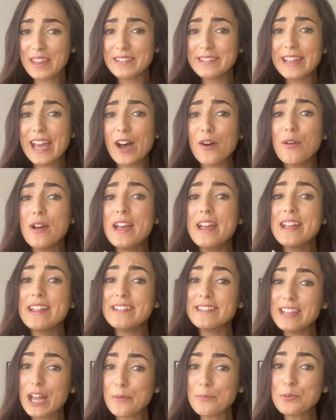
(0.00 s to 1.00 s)
Now,
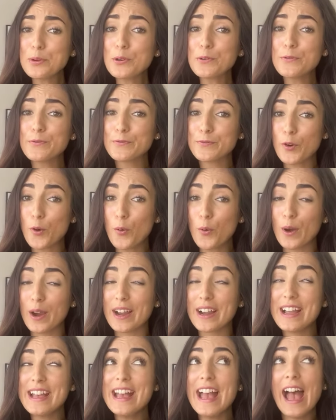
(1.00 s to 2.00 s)
number
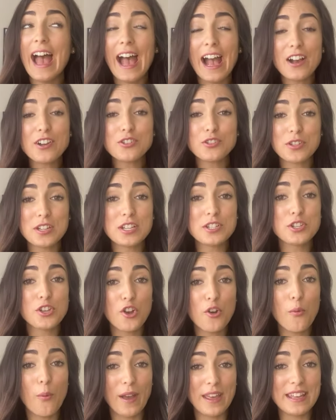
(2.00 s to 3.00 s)
four actually is
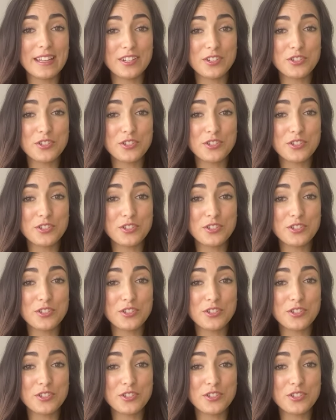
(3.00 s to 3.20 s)
quite